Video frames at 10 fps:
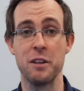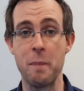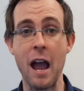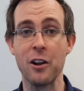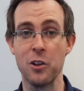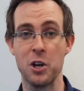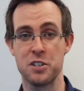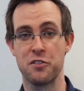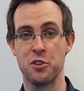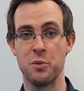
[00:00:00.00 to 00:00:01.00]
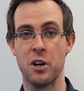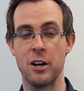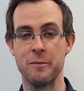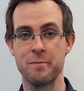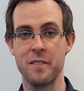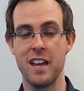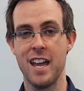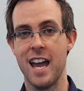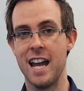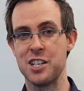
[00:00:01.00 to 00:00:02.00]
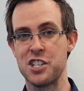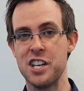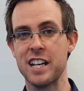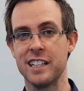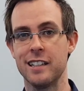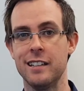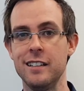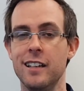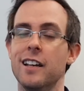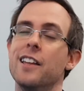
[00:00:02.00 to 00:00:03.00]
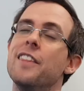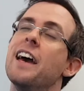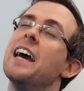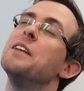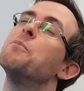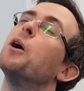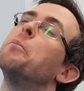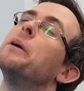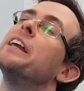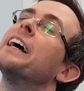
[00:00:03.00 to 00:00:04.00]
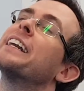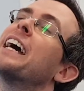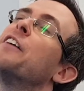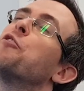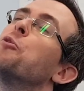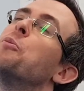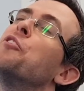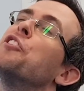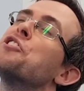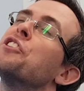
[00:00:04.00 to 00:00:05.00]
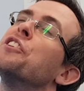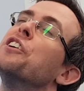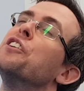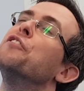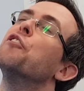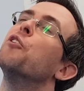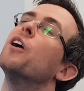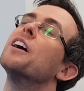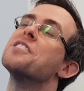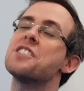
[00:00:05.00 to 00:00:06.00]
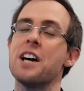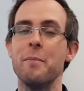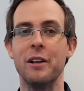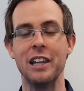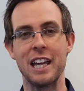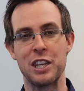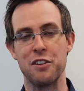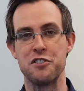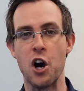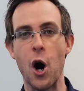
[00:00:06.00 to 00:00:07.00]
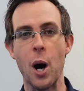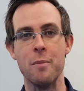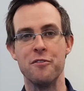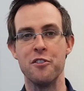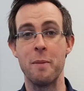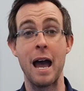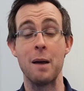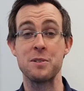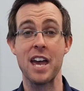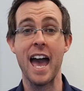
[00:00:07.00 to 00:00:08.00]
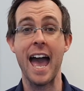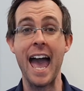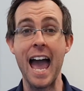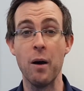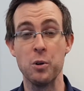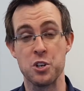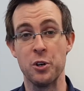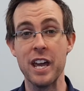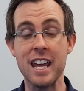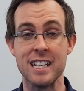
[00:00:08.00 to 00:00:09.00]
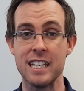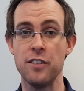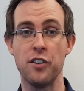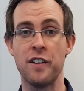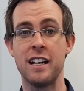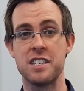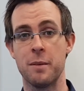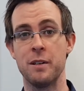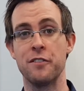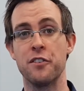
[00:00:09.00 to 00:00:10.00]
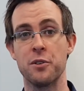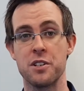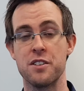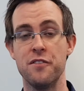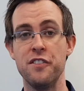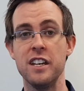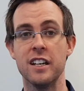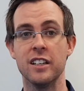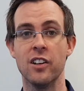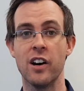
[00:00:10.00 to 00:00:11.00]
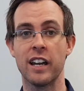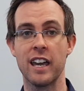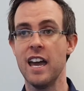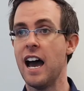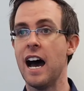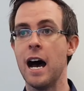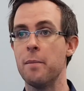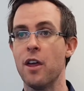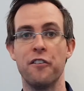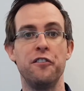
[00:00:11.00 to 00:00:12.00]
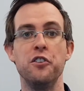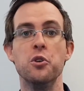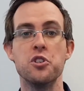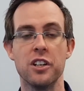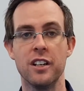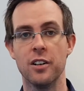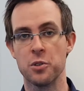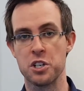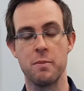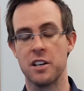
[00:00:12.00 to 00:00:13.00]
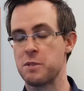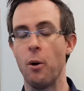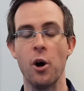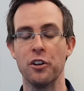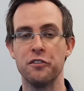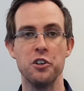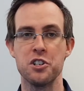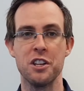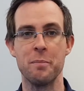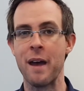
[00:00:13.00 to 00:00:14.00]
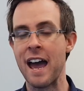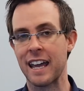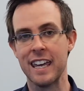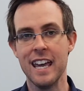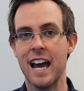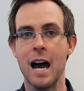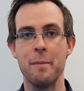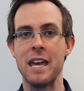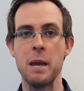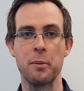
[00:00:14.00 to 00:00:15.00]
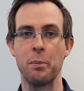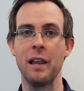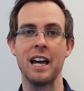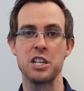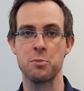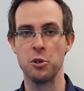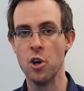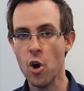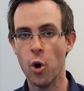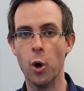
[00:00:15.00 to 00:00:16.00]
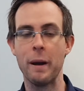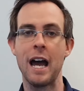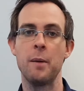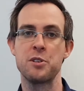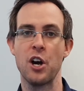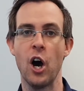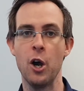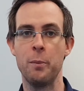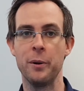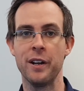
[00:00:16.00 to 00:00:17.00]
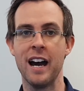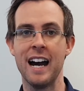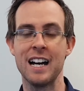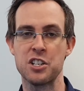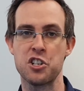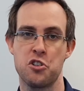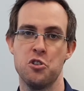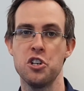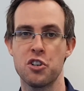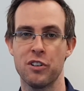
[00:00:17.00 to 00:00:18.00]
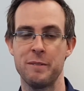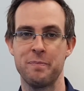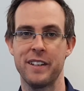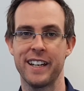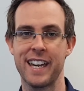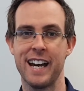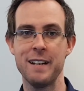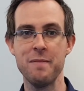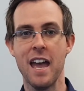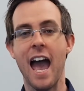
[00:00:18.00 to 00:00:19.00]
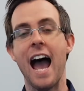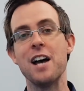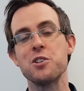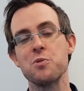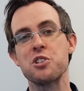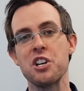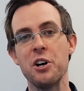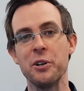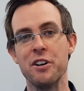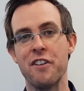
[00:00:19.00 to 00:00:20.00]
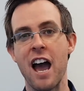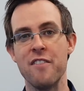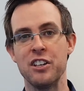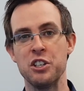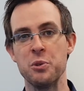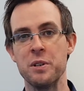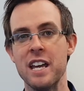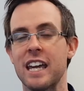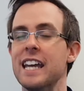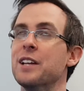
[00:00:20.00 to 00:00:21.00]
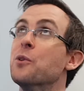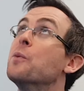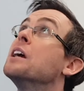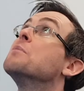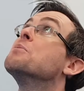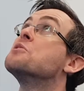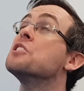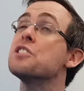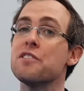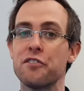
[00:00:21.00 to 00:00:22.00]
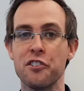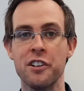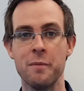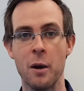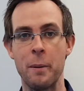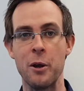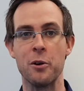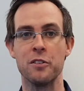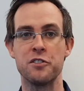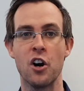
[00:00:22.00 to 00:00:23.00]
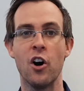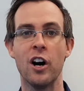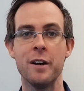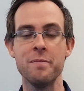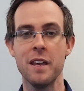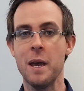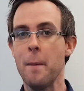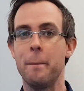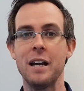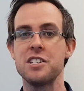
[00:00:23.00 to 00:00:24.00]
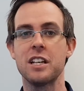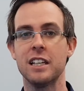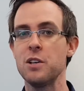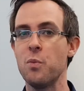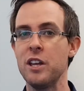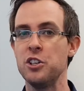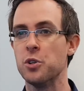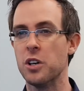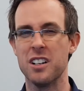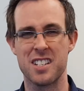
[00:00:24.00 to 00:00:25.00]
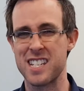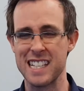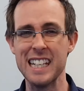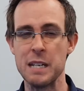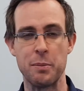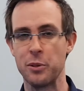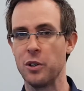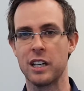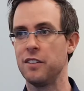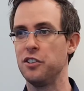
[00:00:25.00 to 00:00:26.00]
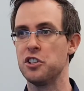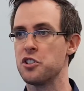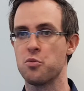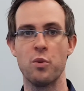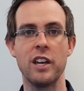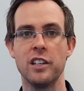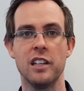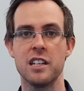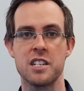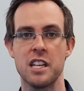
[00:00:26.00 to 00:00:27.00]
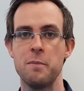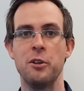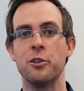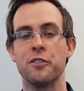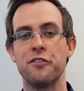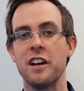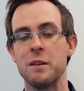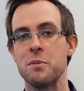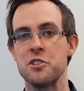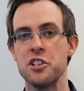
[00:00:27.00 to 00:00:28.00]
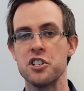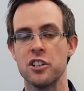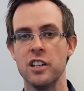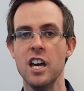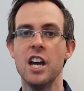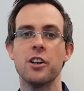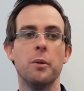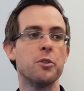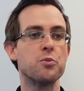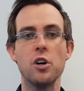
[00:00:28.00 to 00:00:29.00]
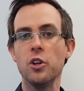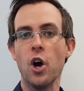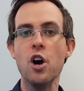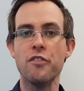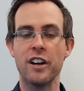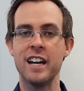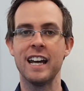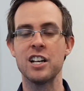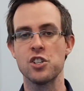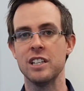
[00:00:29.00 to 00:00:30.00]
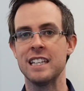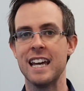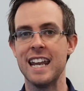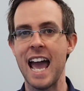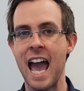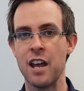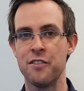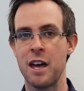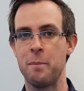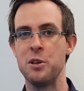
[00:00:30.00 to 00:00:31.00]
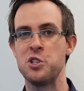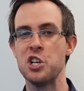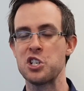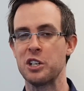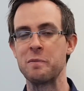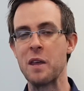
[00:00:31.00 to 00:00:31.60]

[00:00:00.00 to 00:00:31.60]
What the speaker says: paralyzed for a while. And secondly, the head might be in an uncomfortable position for some length of time, for perhaps hours on end if you've had something very severe like a fusion or a spinal fusion in the back, a hip replacement, or perhaps open heart surgery, okay? As a result of having your neck in a weird position for a period of time, basically when you're asleep, like if you're just regularly asleep and you're in a funny position, you're able to roll over and actually get out of that position.